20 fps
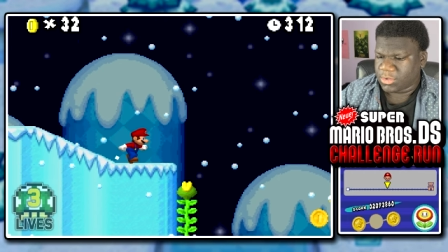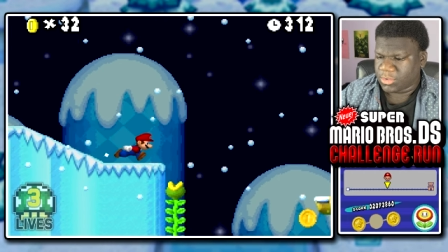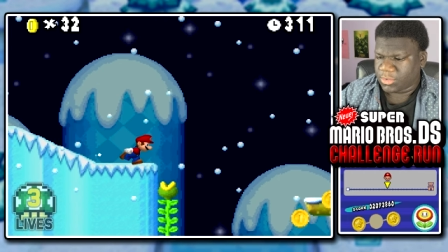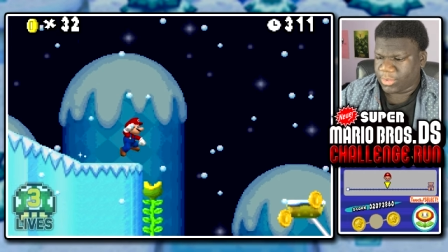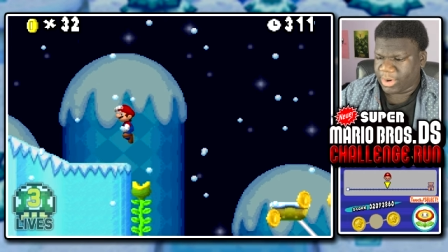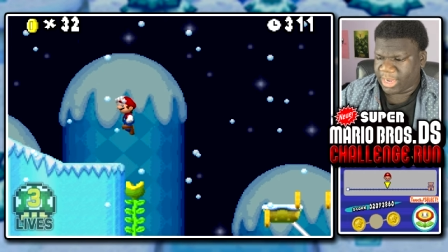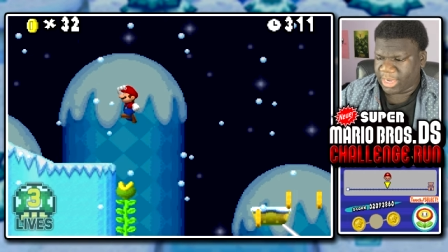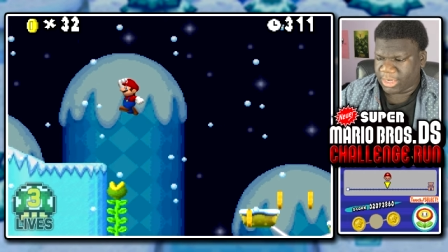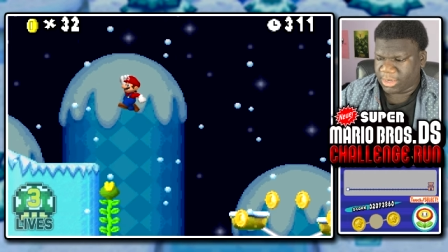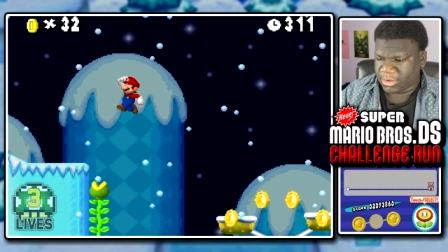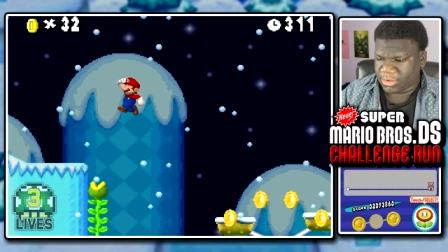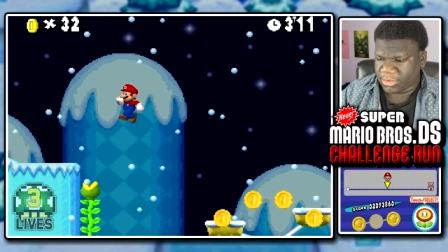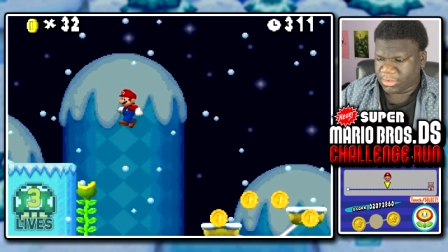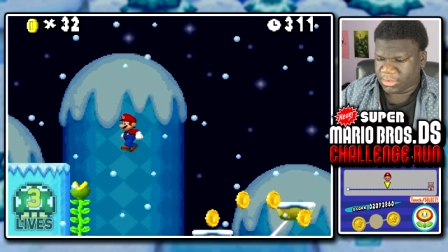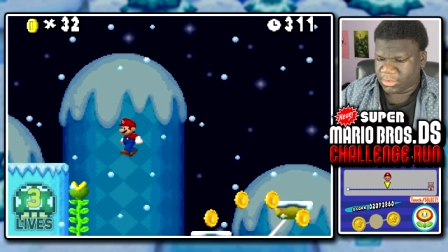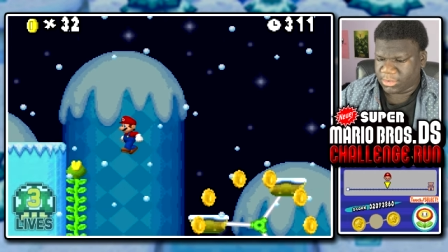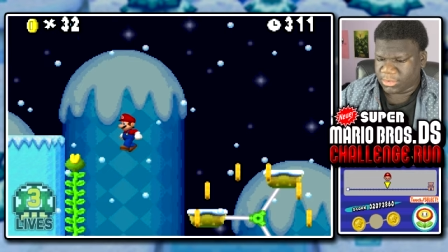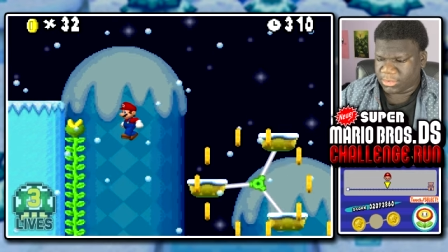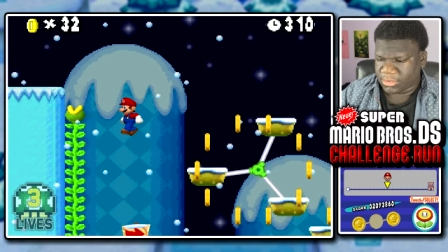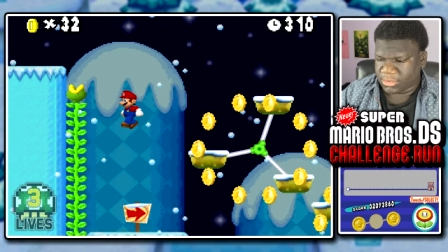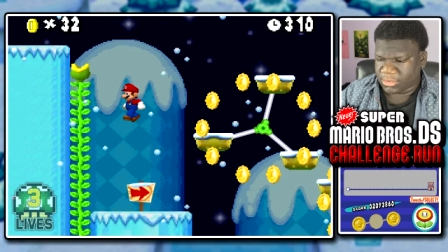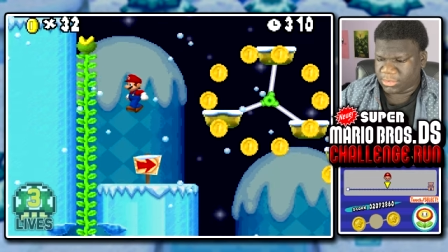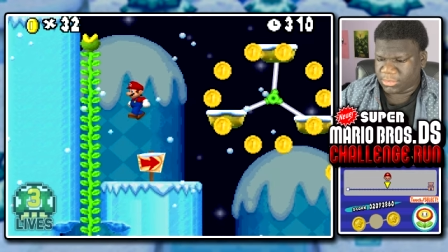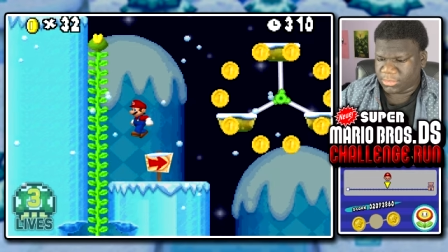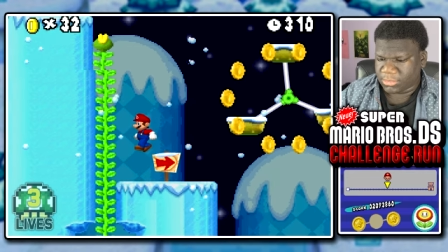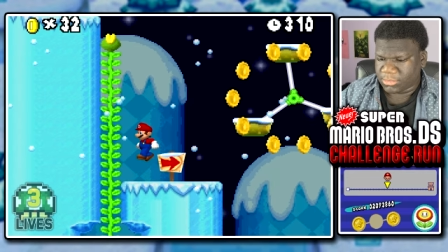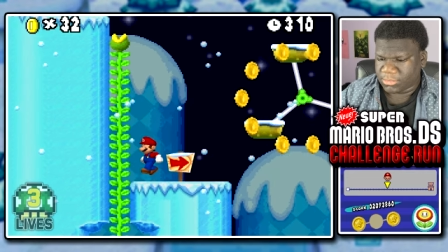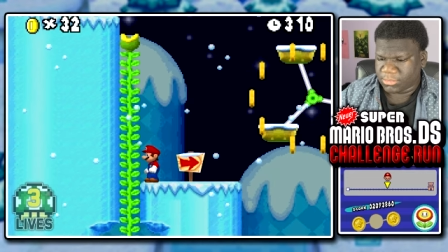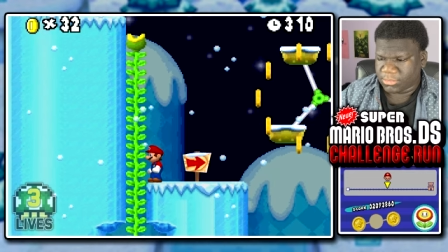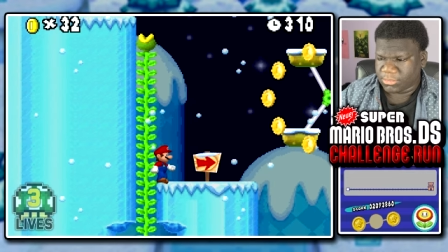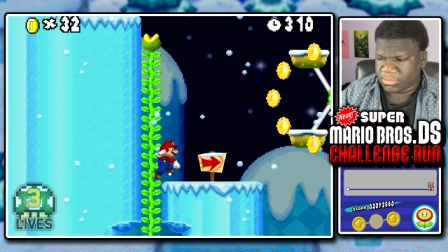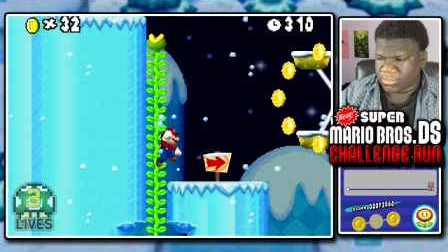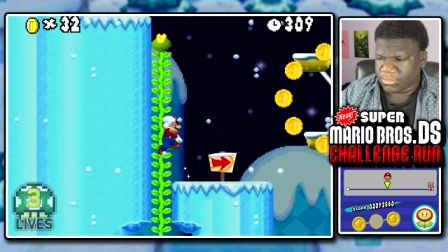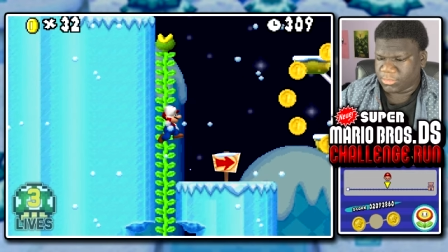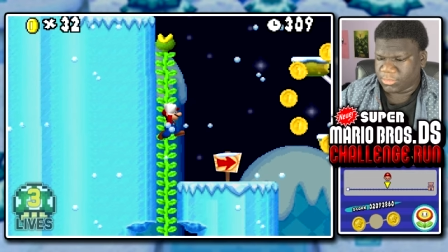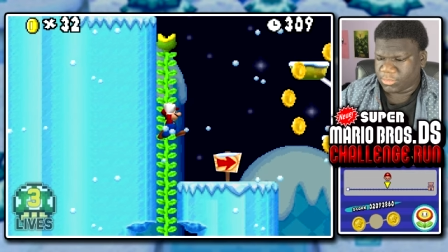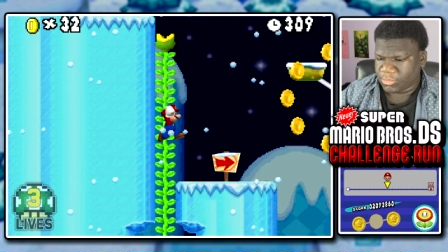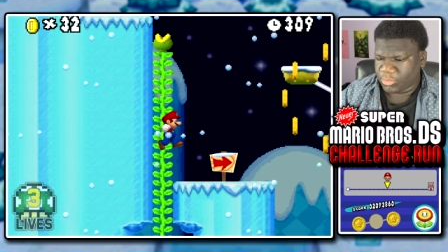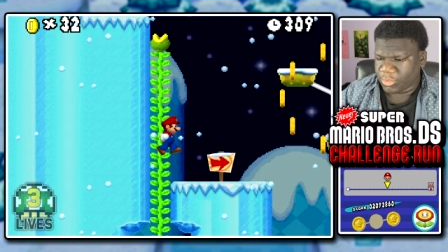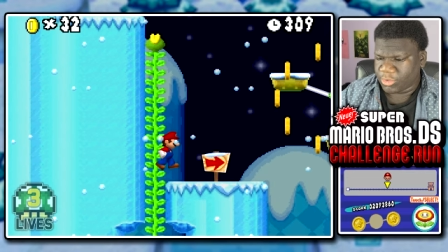Wait.
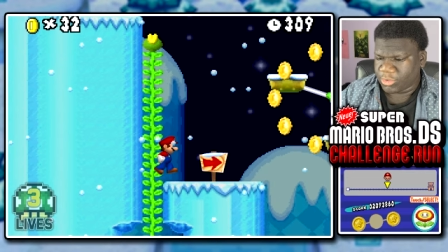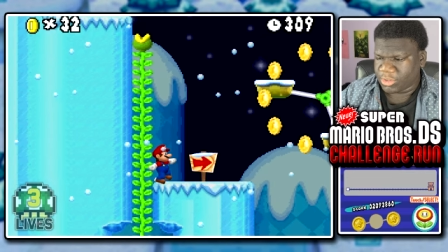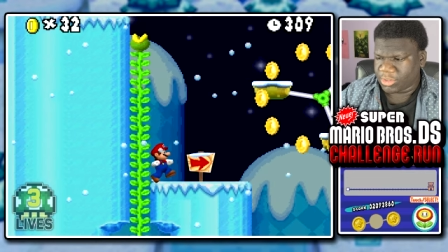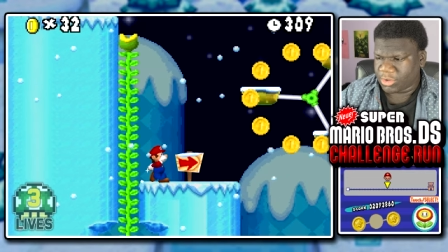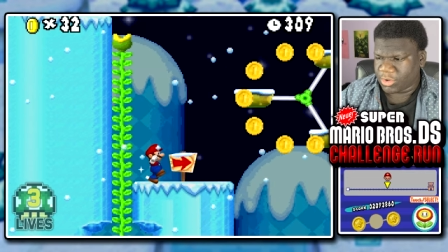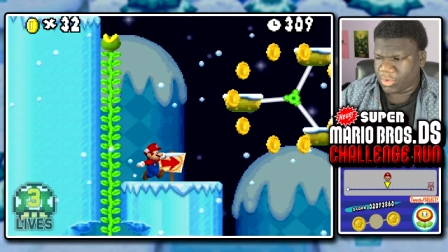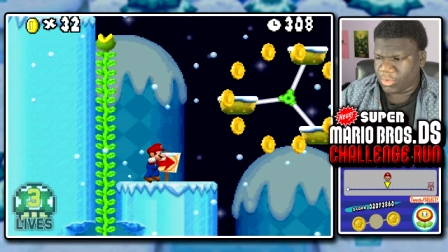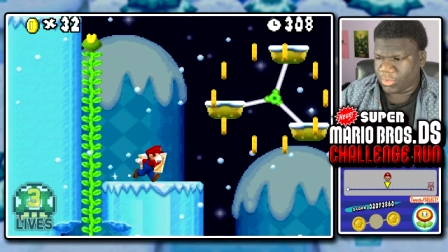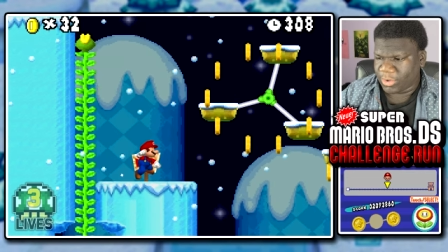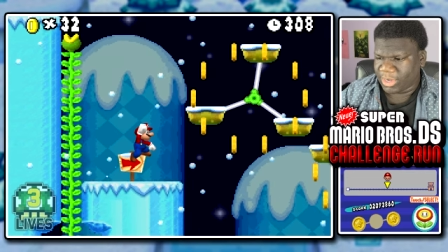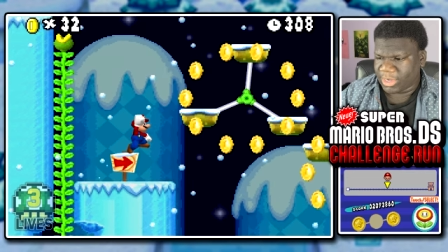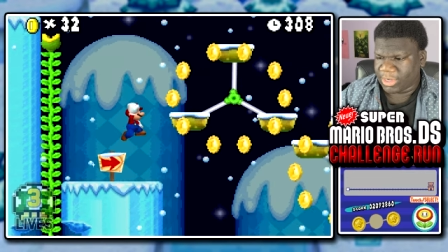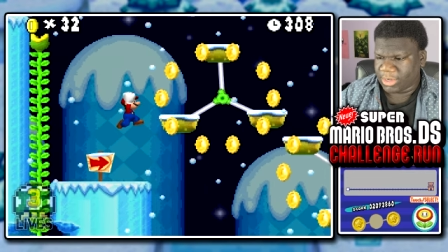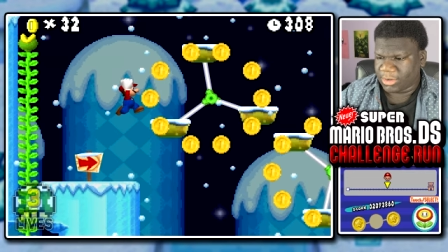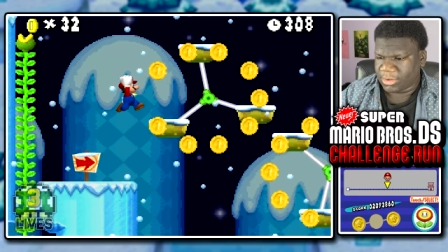Where's the coin?